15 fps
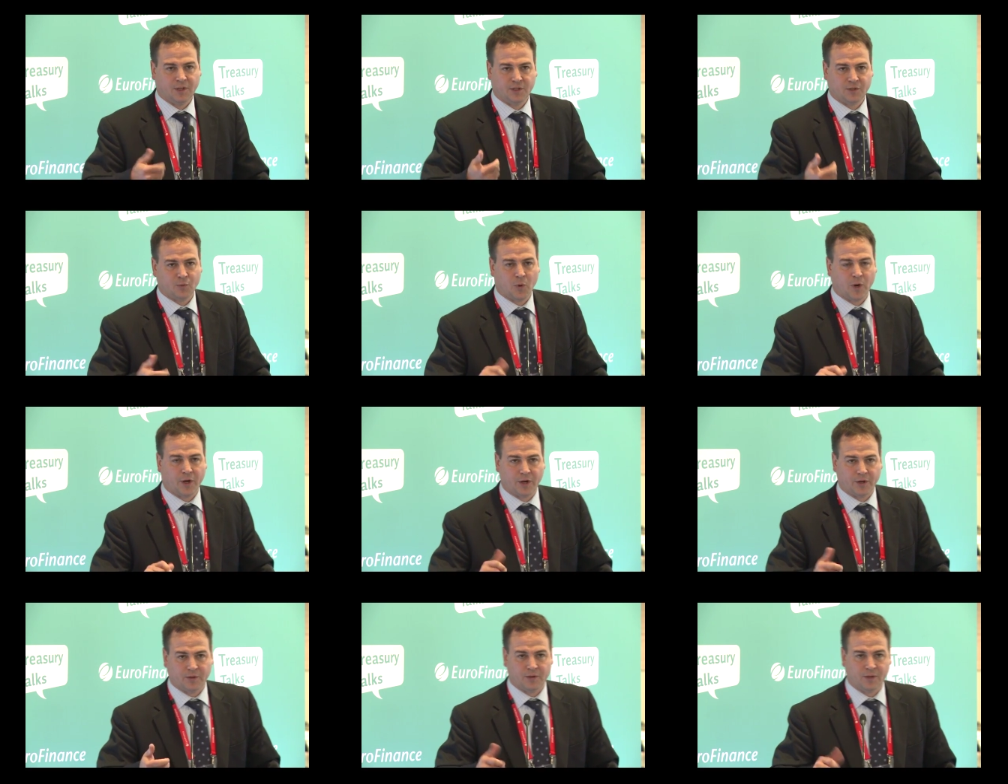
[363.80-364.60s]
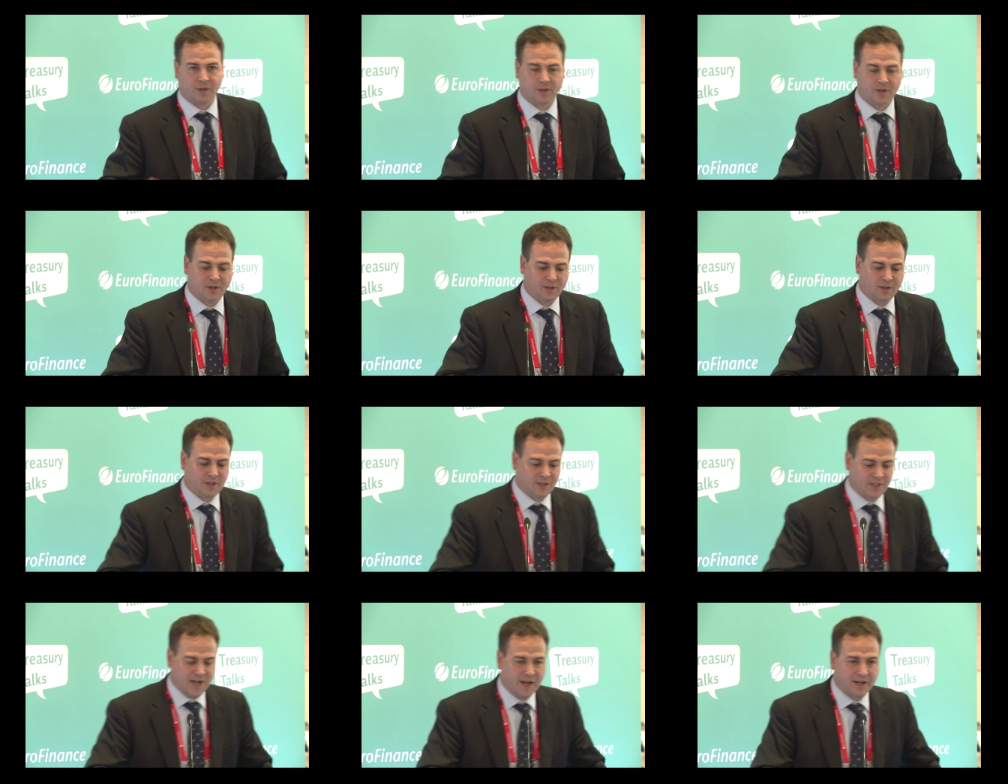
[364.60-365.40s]
is where
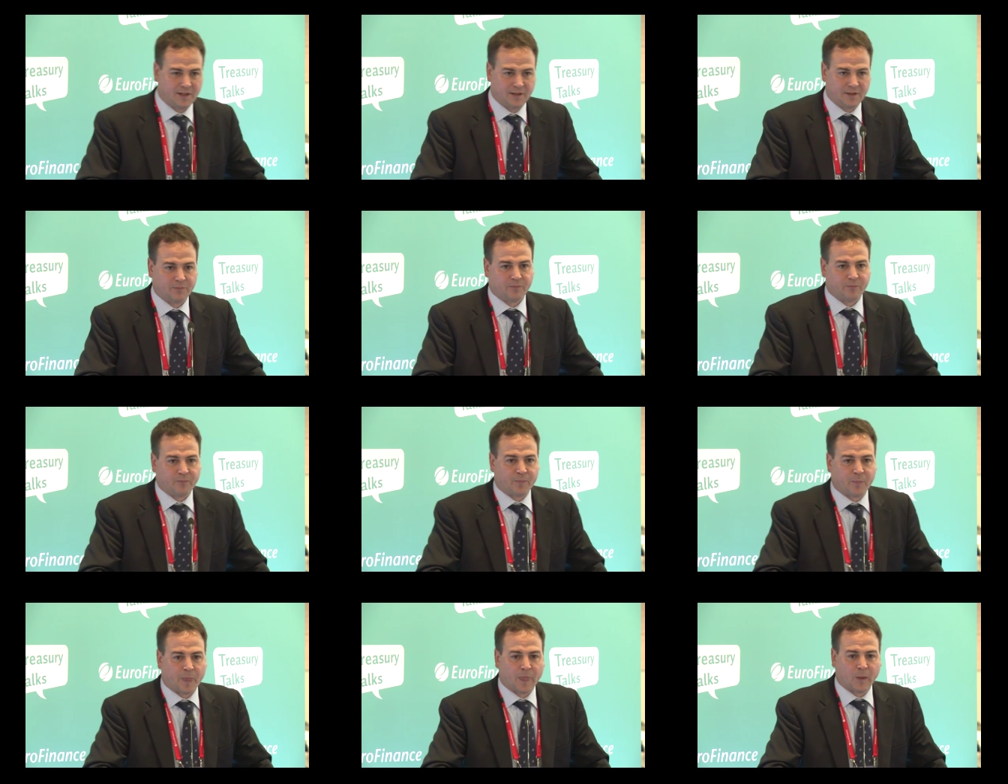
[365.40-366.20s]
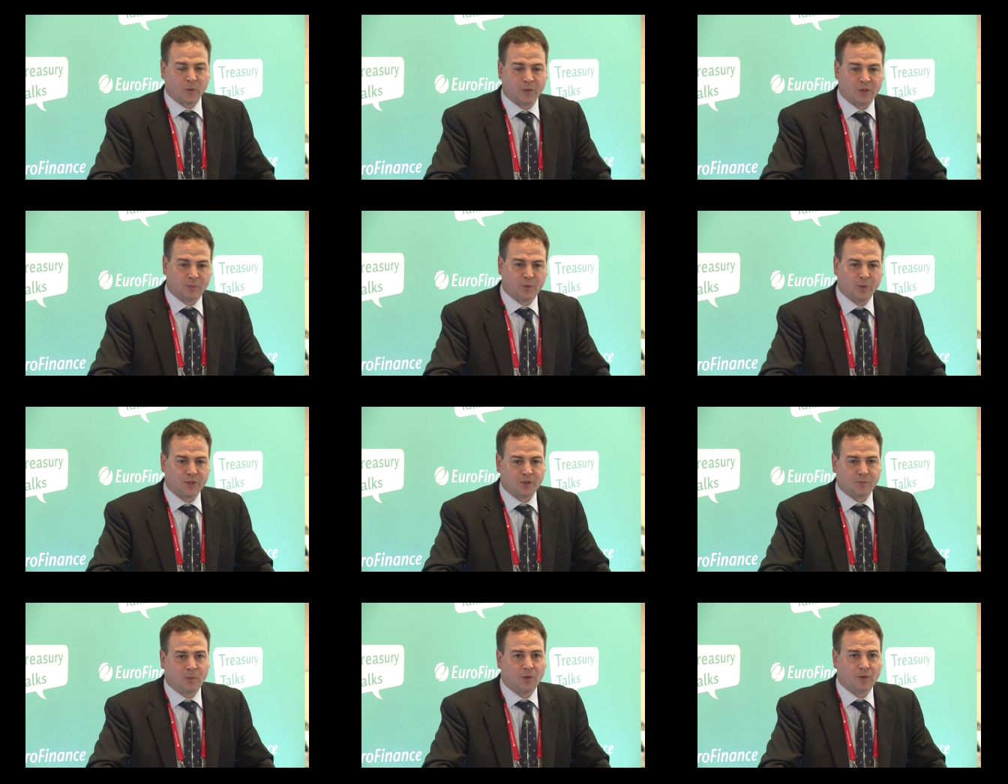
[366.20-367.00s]
the debt, where the
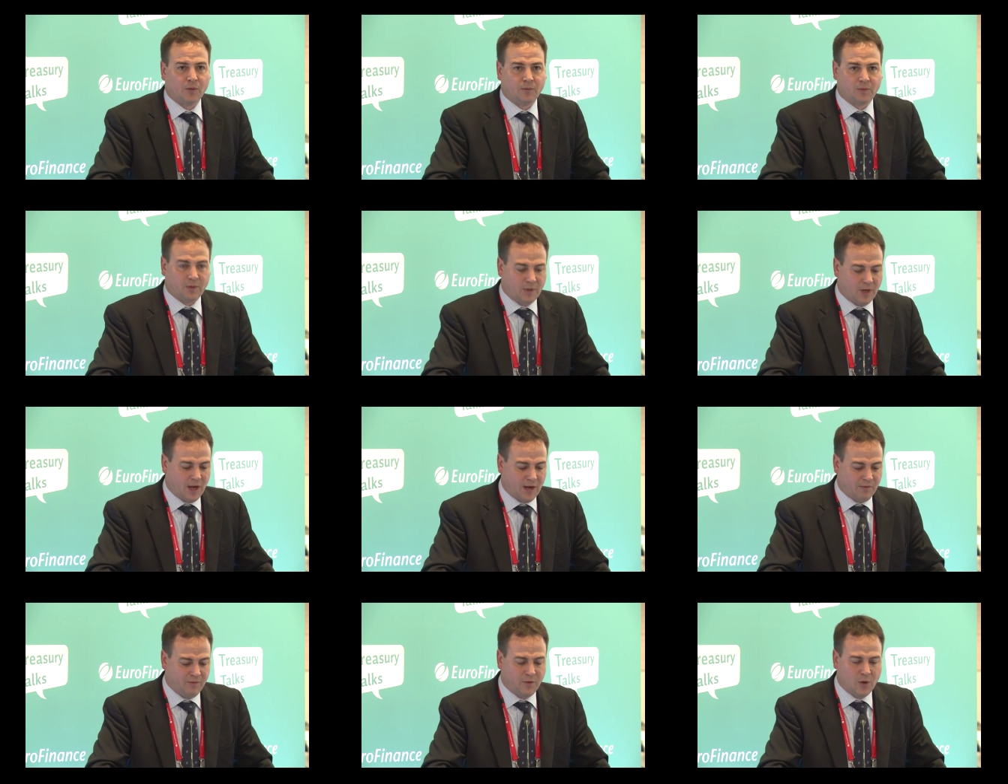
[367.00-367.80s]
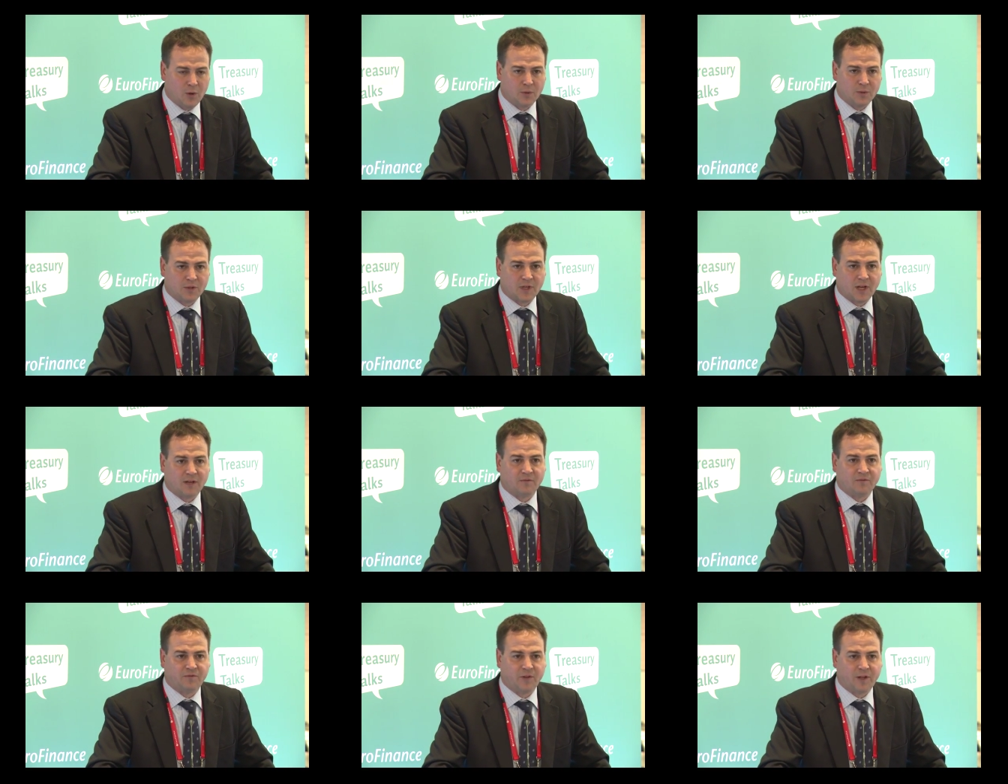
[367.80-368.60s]
principal flows
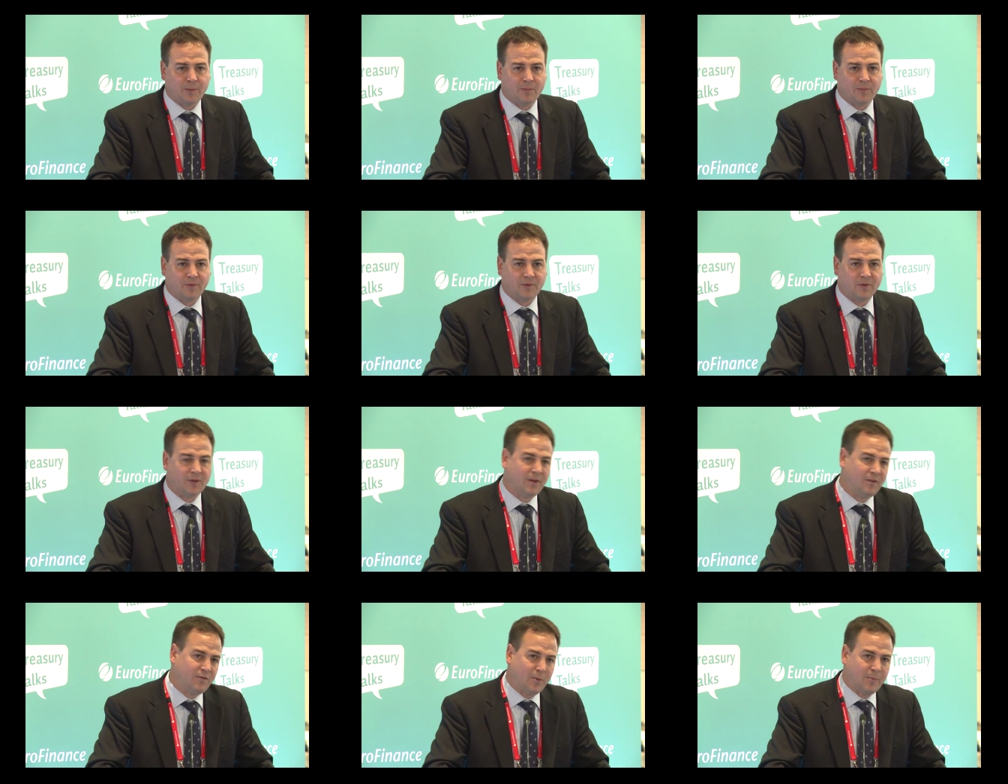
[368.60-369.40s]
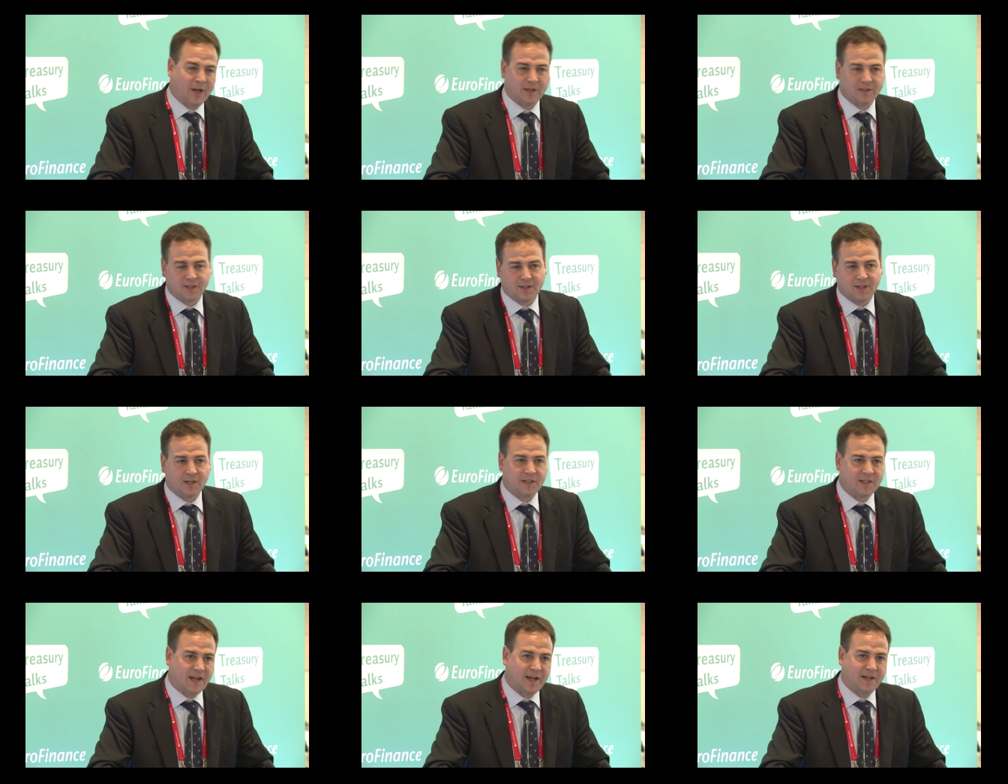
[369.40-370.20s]
can flip from
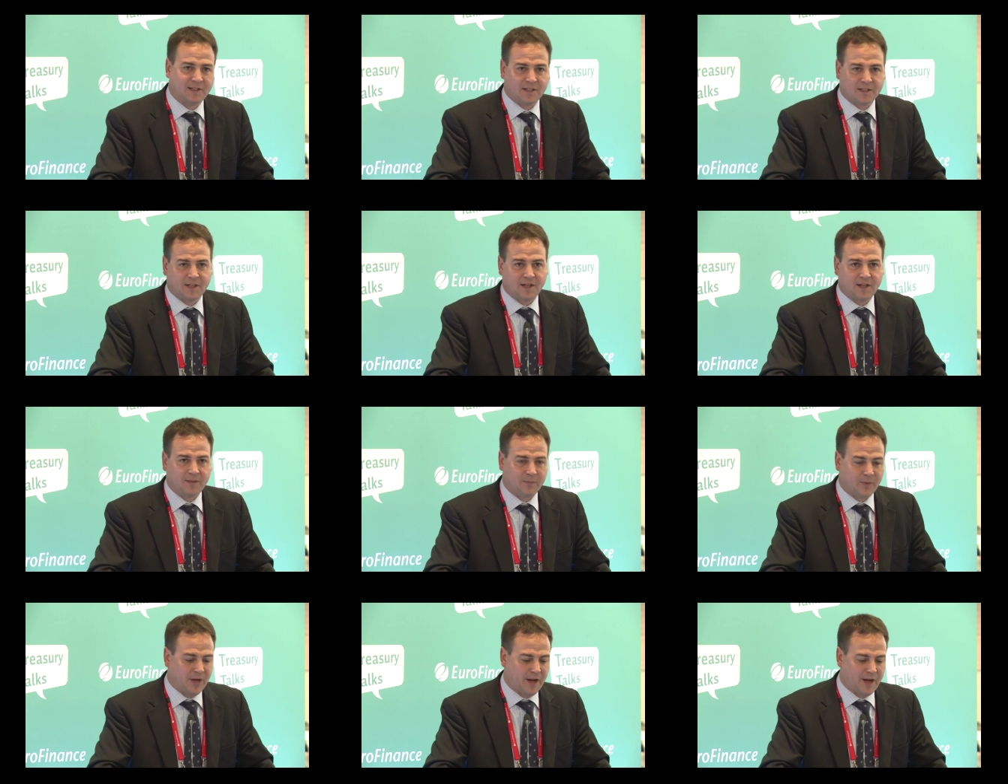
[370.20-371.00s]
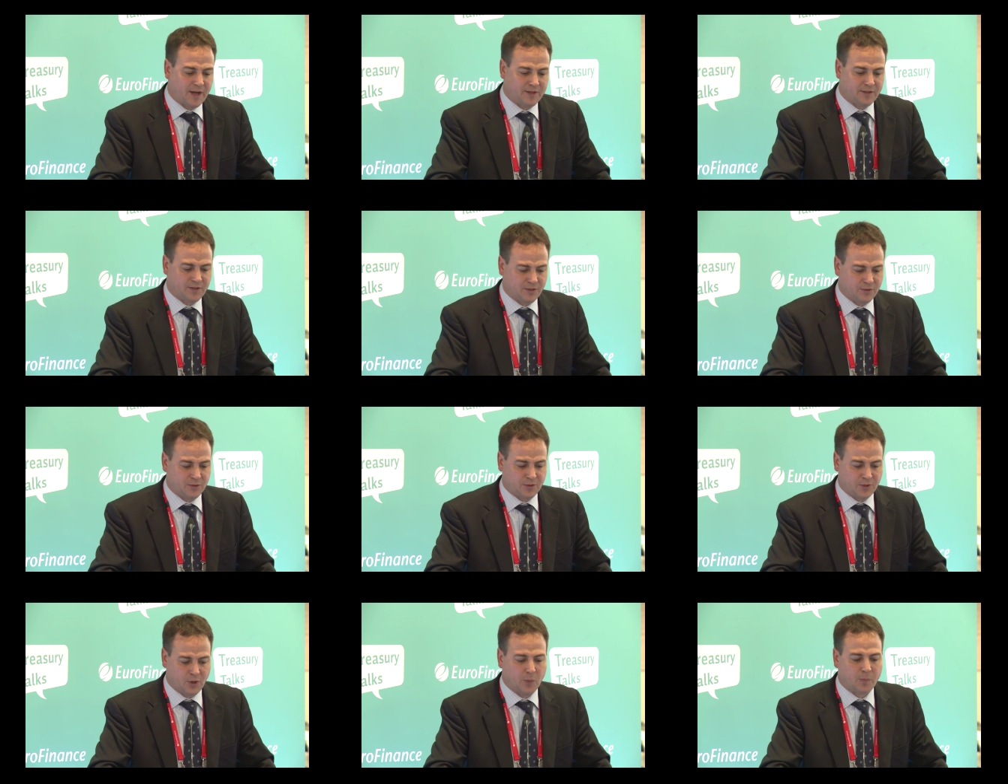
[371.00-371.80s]
entity to entity as
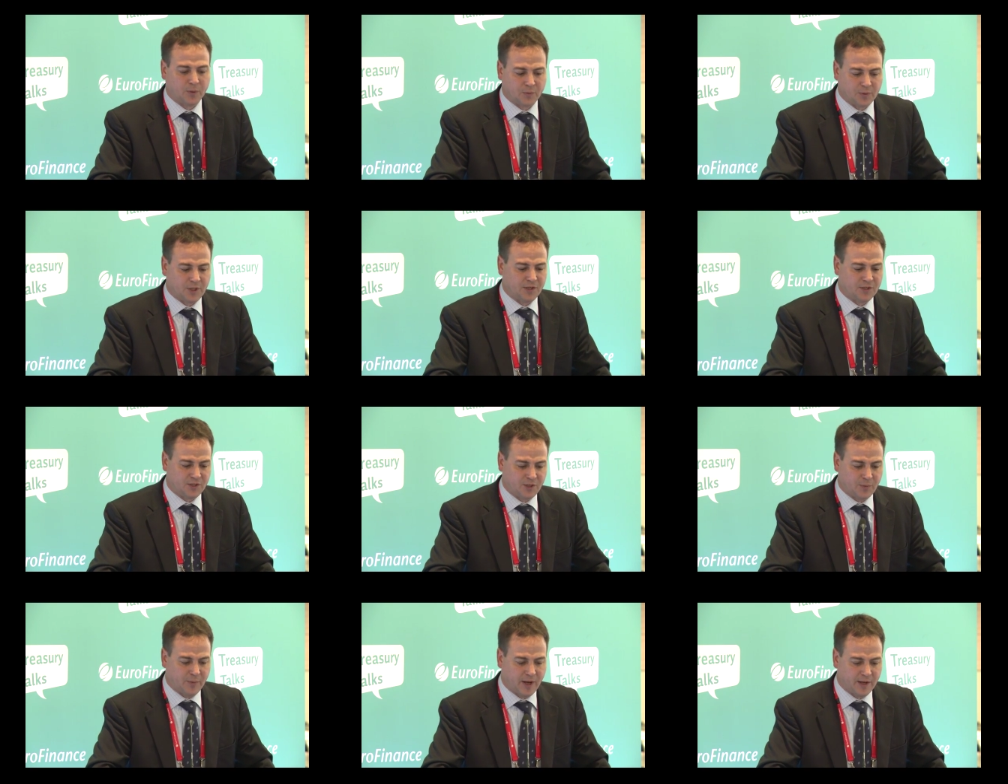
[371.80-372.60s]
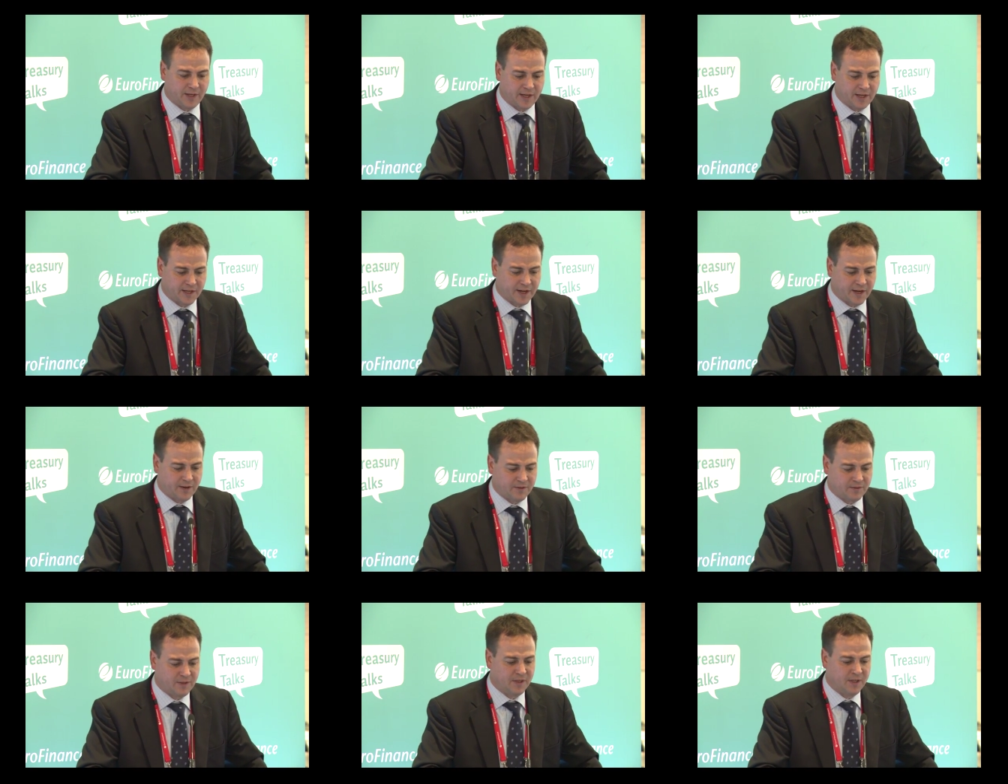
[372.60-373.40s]
there's an open relationship on that
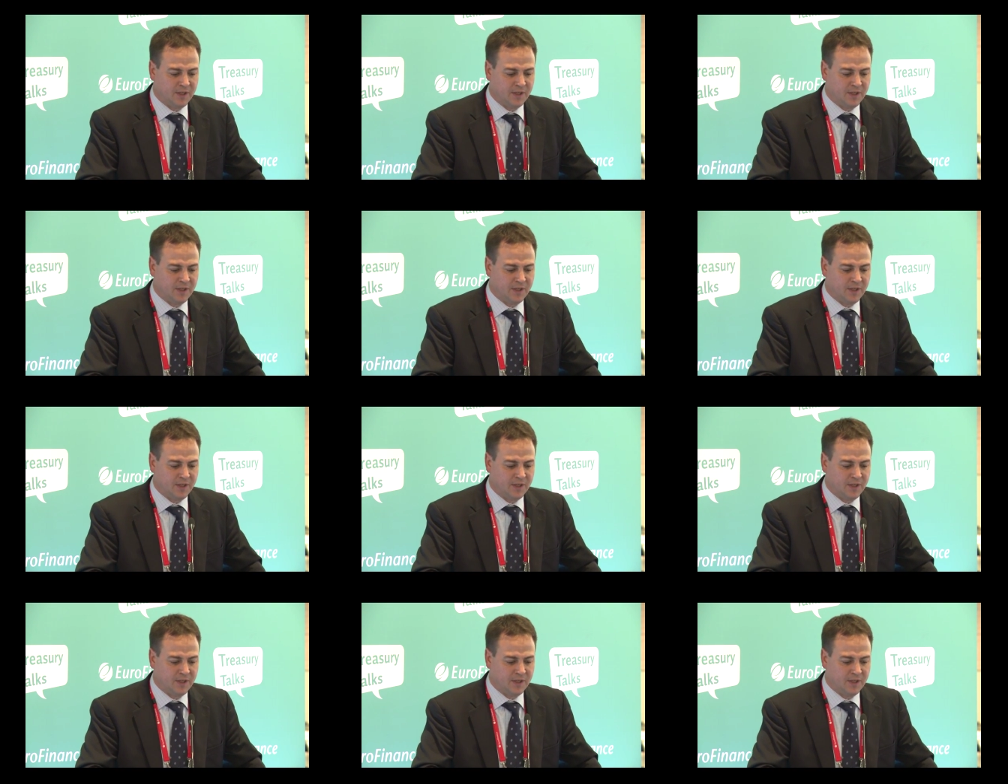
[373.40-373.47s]
account.